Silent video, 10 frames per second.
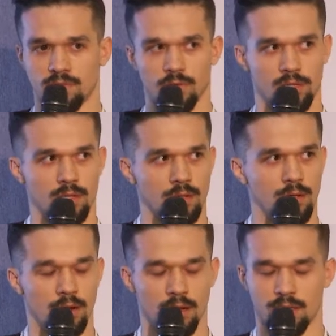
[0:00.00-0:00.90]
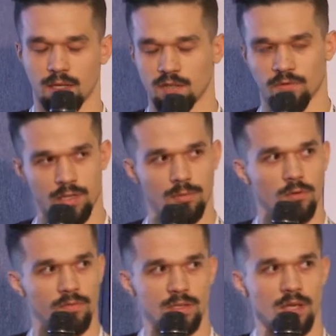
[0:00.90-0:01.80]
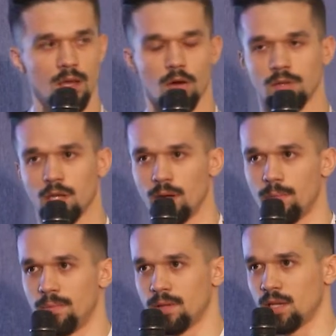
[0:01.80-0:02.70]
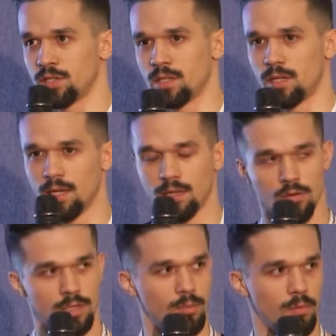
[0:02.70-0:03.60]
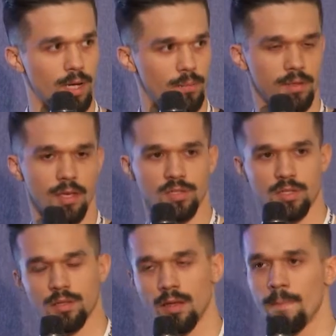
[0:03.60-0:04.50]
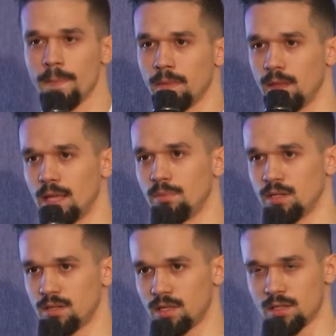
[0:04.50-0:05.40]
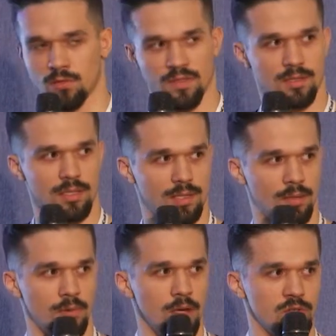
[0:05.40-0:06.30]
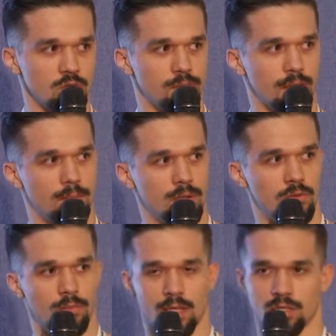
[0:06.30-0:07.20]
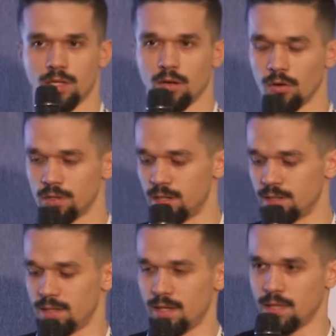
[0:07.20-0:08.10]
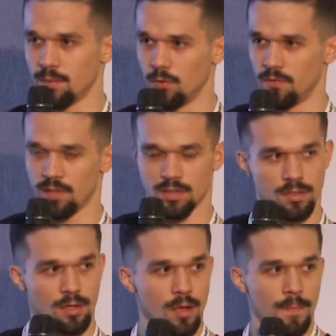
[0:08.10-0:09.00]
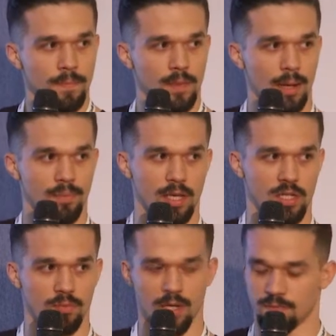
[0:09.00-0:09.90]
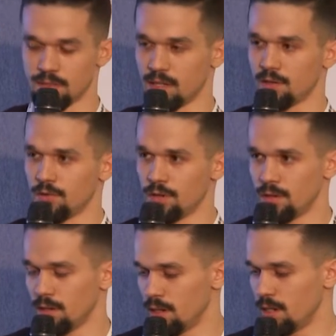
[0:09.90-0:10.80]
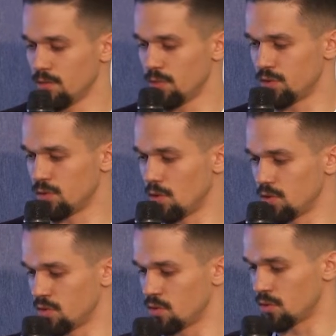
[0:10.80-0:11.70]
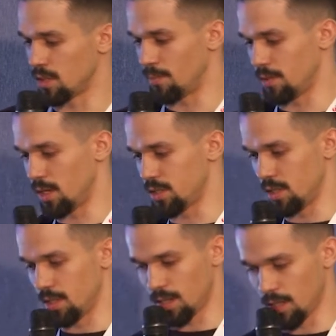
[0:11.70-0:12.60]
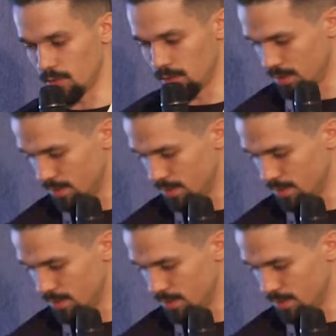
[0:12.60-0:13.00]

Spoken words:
for the tickets for the movies on the web application and on the mobile application. The administrators of the system should be able to manage the orders and the movies. The application must be secure, and we should also store the application in the cloud.